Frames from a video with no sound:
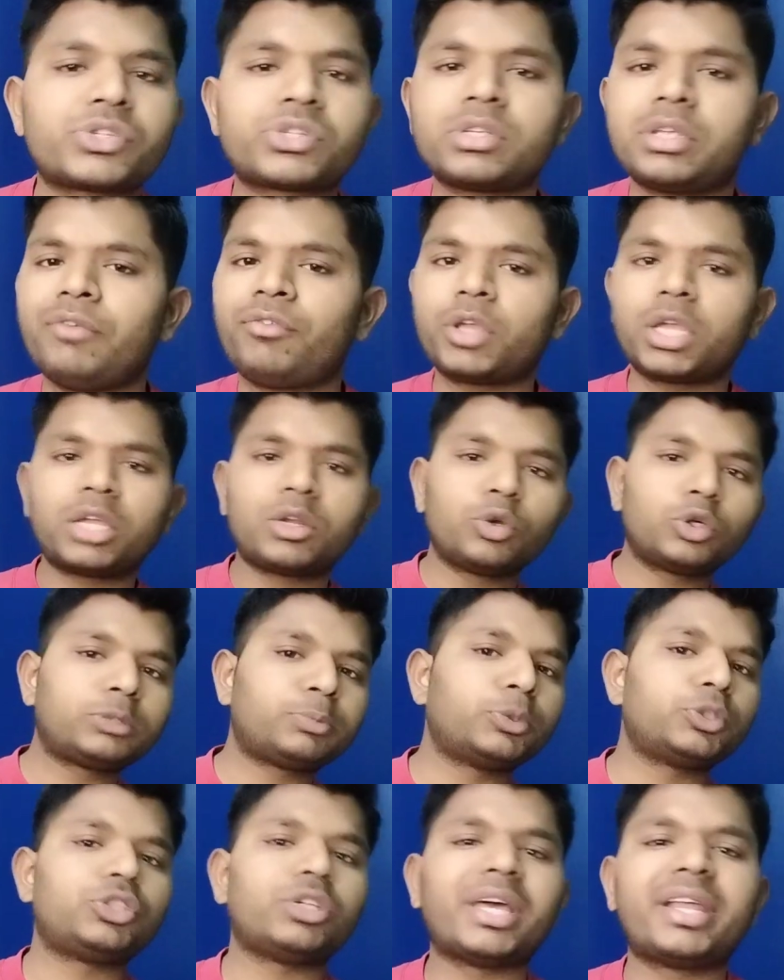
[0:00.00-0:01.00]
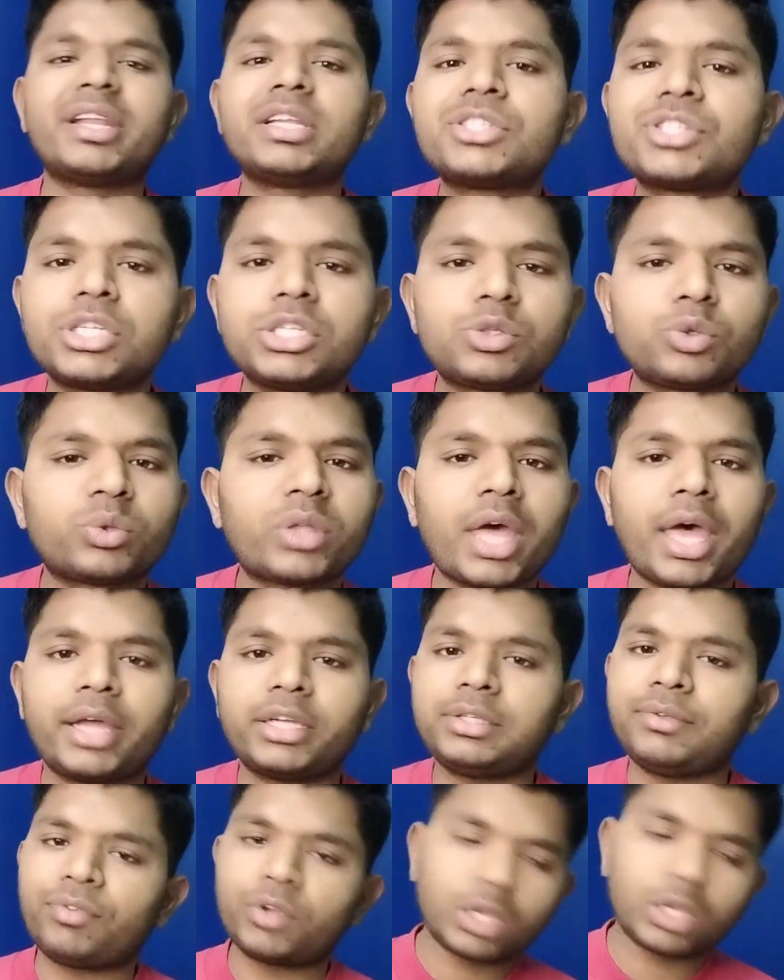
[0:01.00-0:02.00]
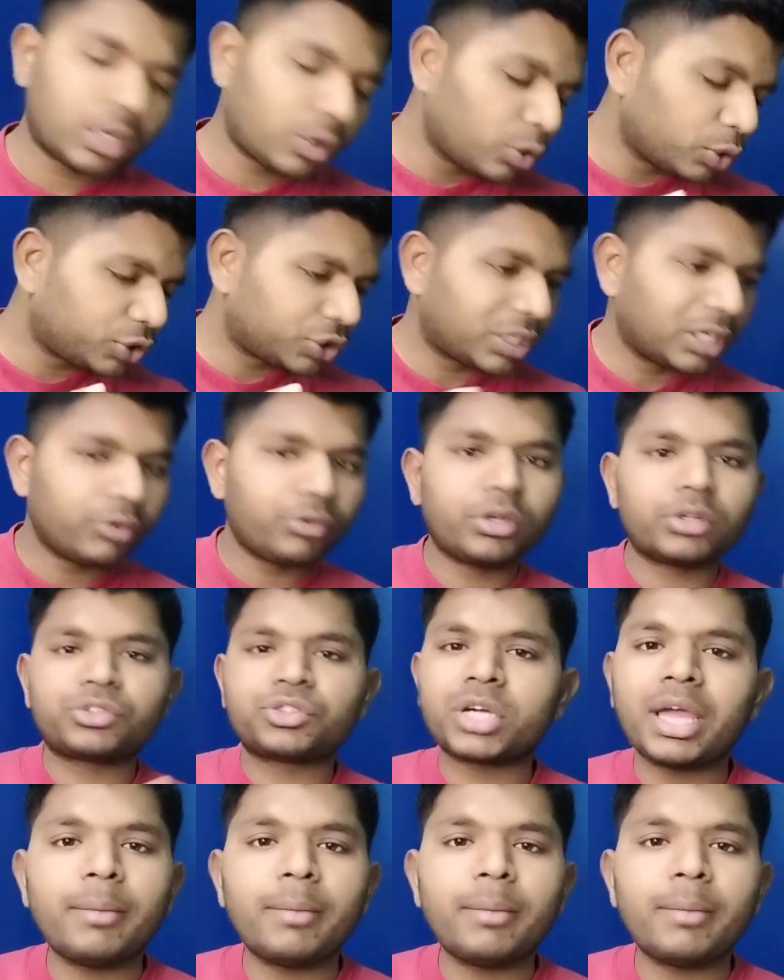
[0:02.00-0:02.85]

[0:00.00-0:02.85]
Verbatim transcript: if you cannot put your energy into that, if you cannot give your time,